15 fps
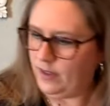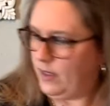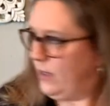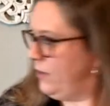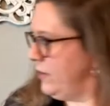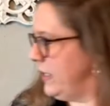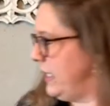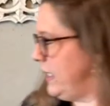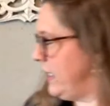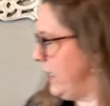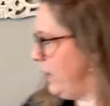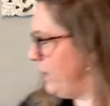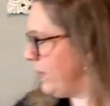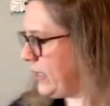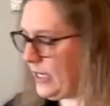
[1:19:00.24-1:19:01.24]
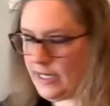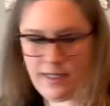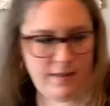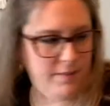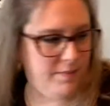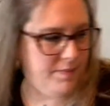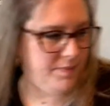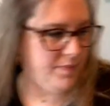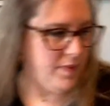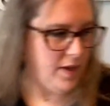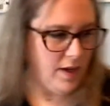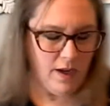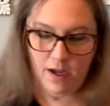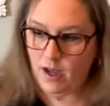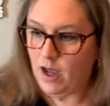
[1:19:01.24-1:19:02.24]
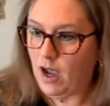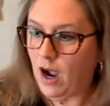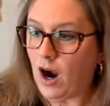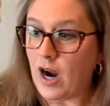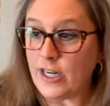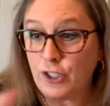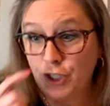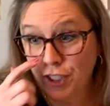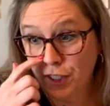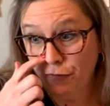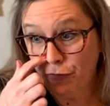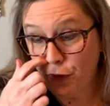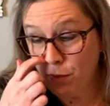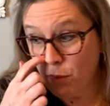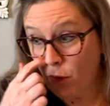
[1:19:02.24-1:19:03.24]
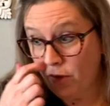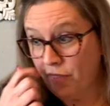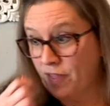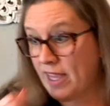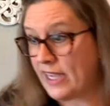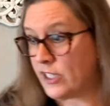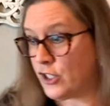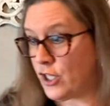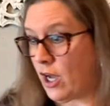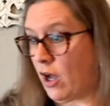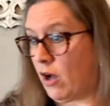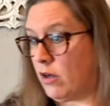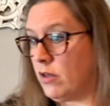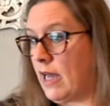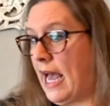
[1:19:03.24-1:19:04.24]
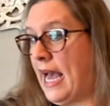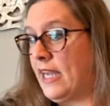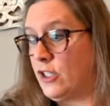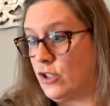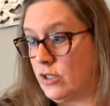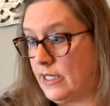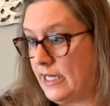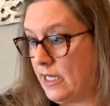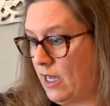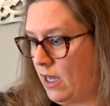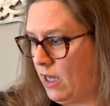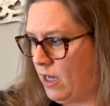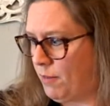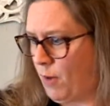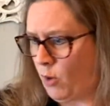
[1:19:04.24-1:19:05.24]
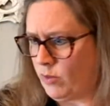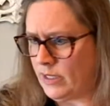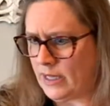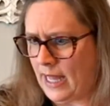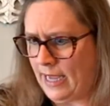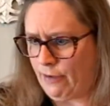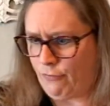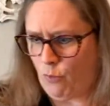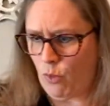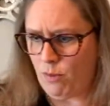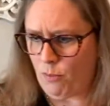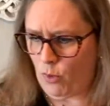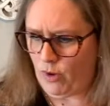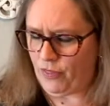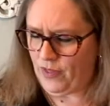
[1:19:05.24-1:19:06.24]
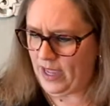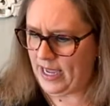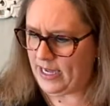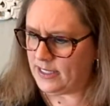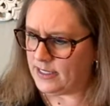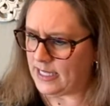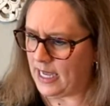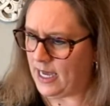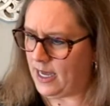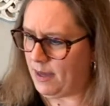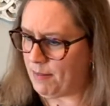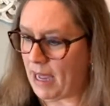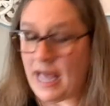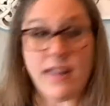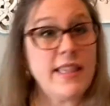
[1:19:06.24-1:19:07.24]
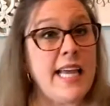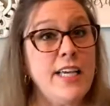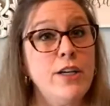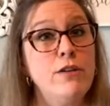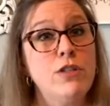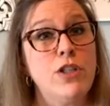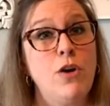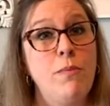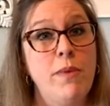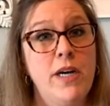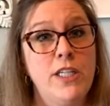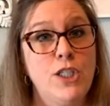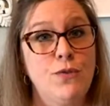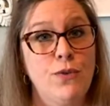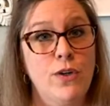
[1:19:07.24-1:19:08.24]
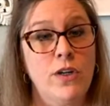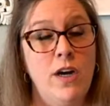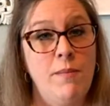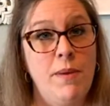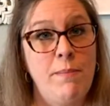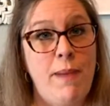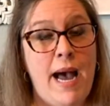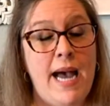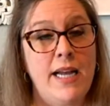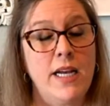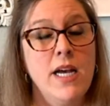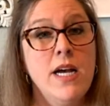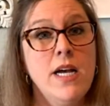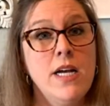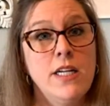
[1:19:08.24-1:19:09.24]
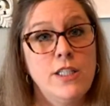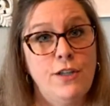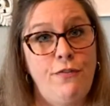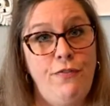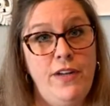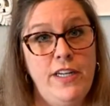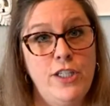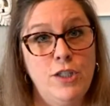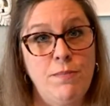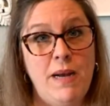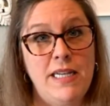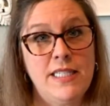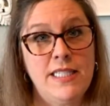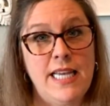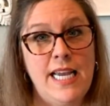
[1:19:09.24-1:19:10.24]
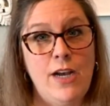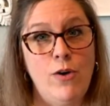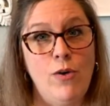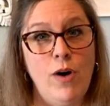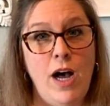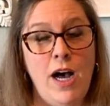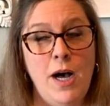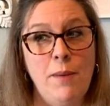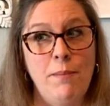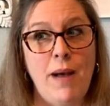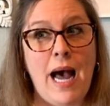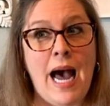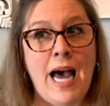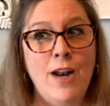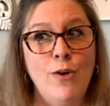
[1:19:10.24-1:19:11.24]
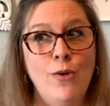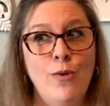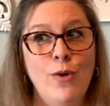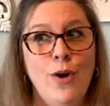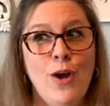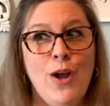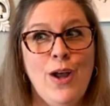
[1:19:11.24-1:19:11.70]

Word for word: Okie dokie. All right, just a few more things, y'all. Actually, um, only like four more things. Um, and thank you so much for coming back to finish my sale. Um, I don't,